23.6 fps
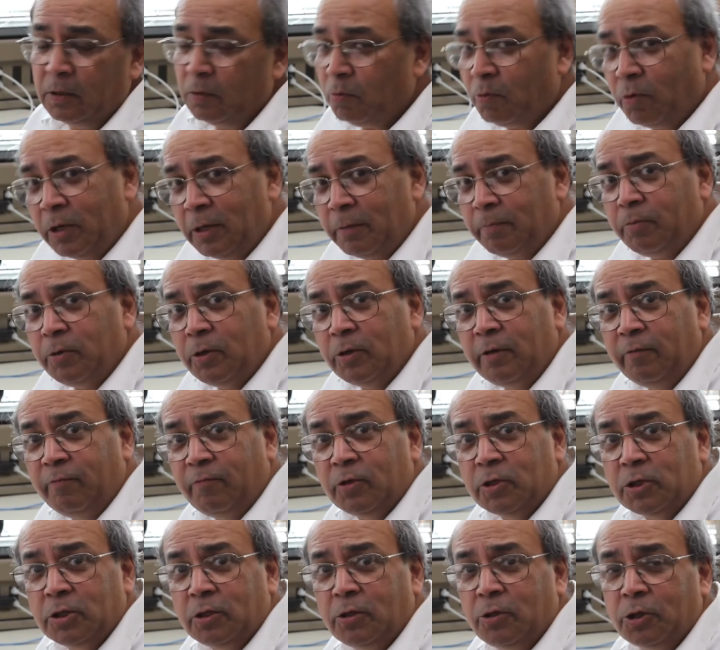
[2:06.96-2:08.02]
What a beautiful
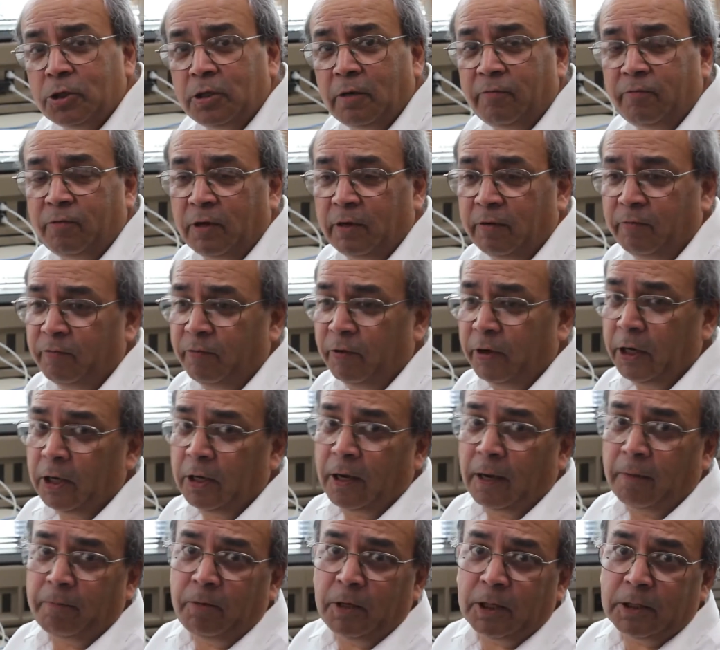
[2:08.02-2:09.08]
solution for a very
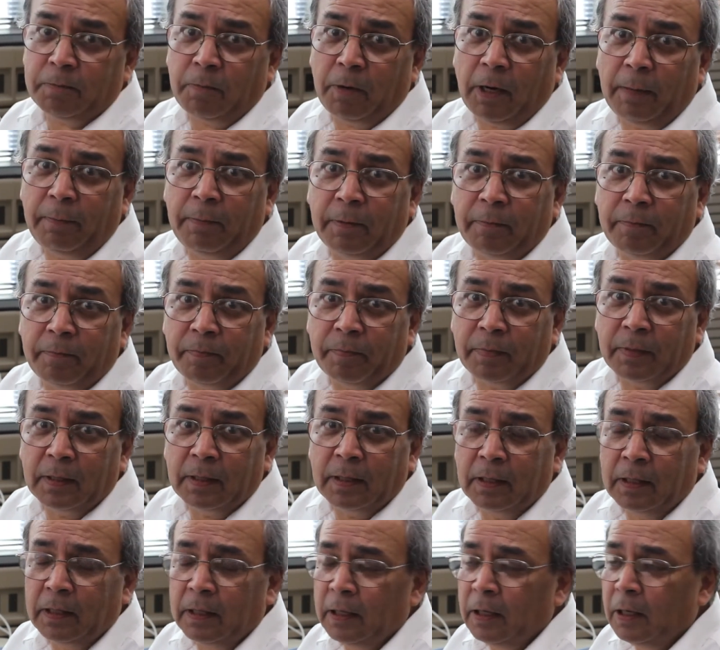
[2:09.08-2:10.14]
complex problem.
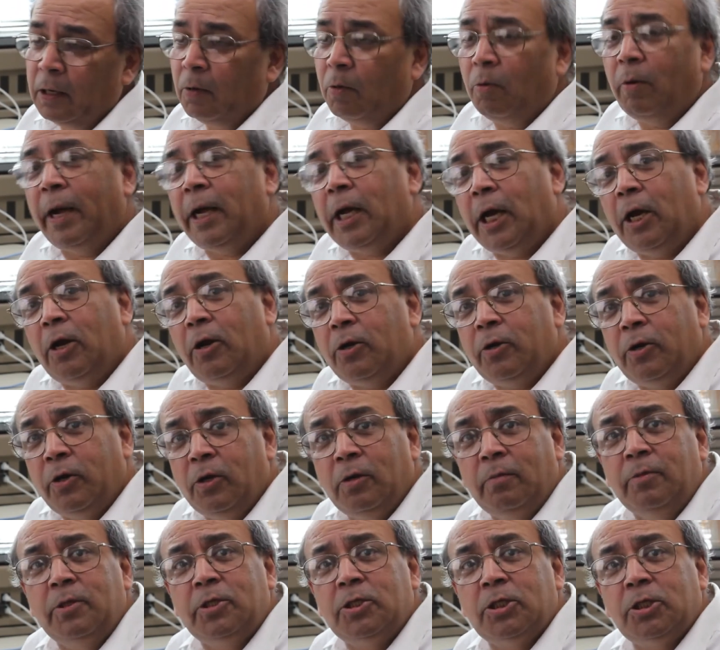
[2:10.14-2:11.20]
Why cannot
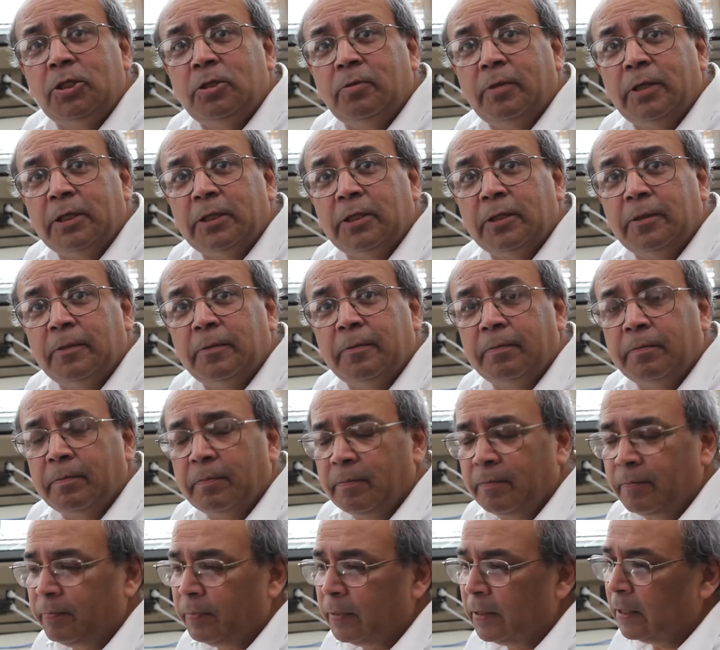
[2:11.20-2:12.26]
humans do it?
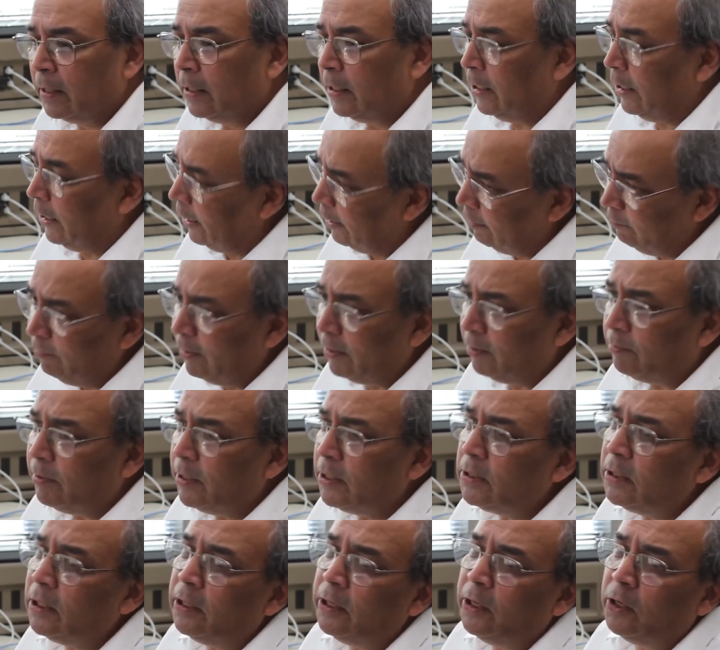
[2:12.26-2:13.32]
In fact,
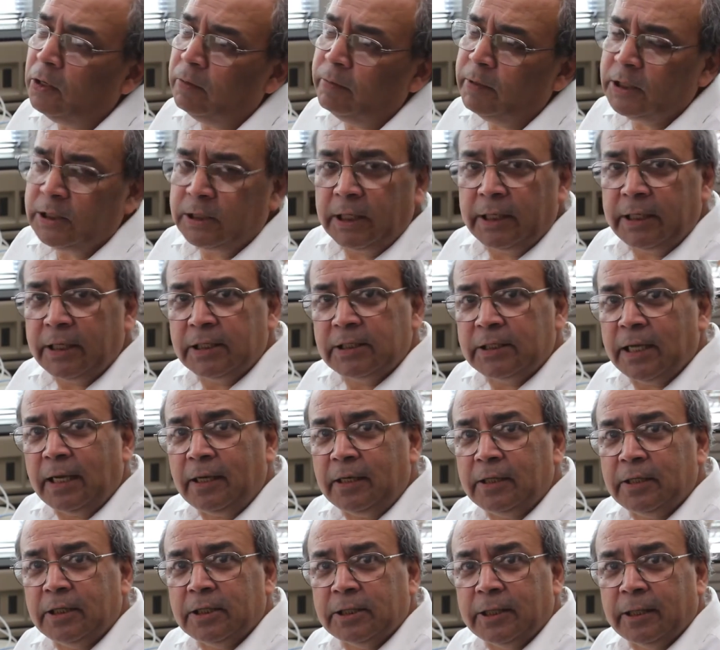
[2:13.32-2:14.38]
recently humans did
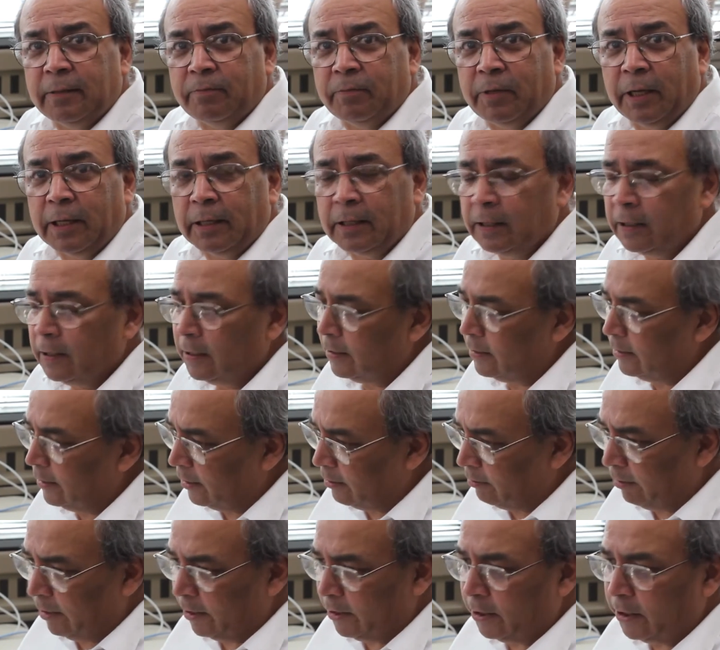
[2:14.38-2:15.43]
exactly the same thing. They
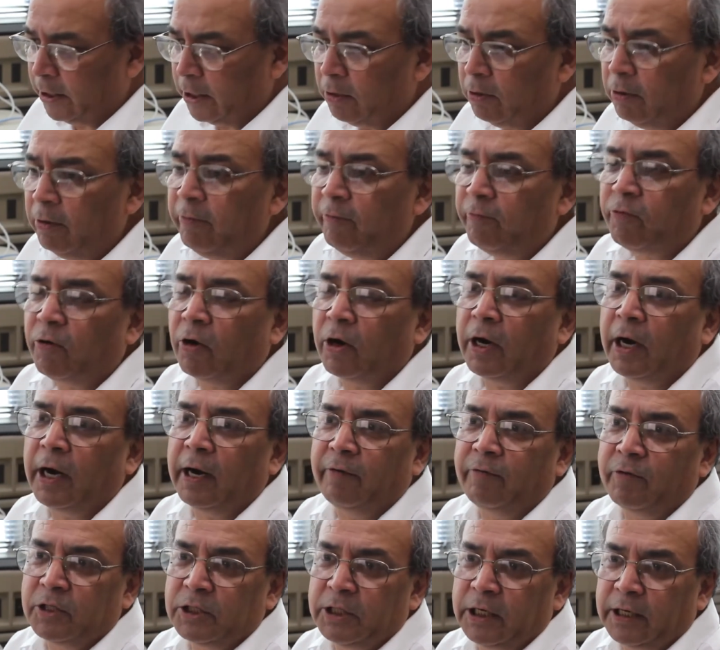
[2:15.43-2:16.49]
created their own fog
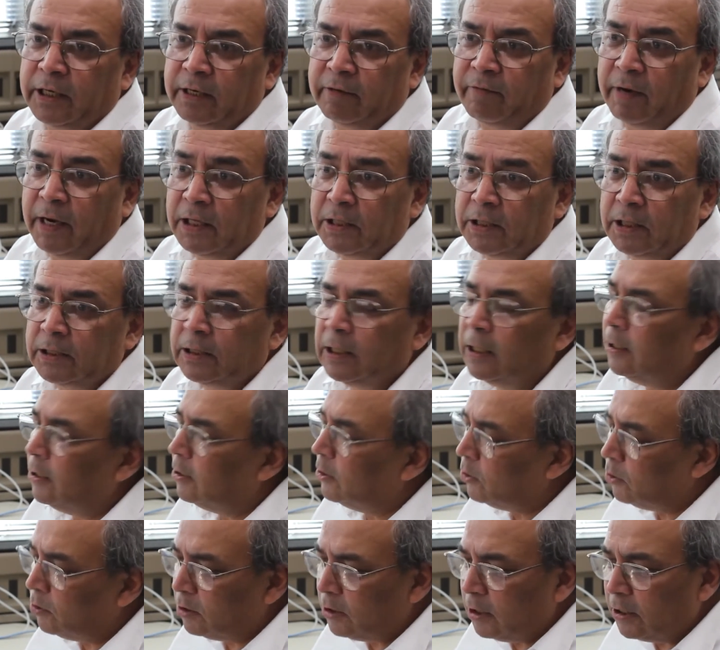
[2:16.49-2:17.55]
harvesting devices
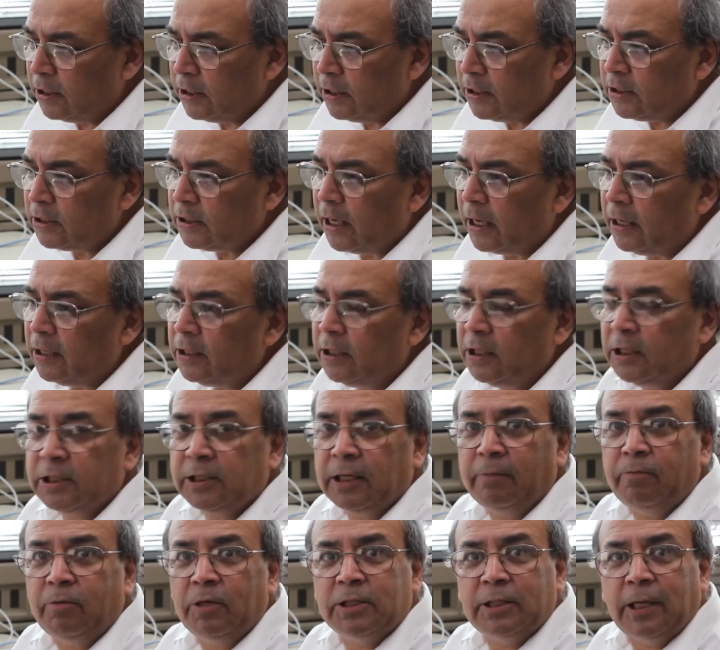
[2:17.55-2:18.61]
using exactly the
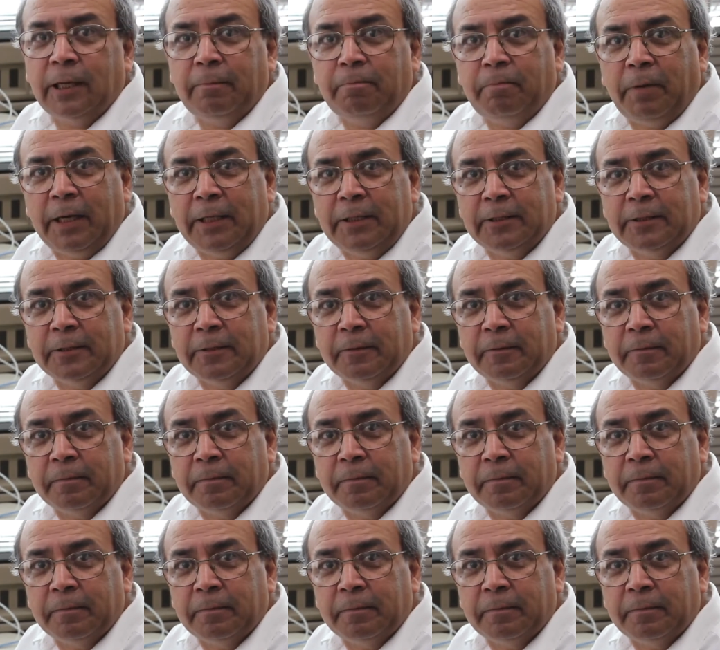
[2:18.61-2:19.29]
same design pattern.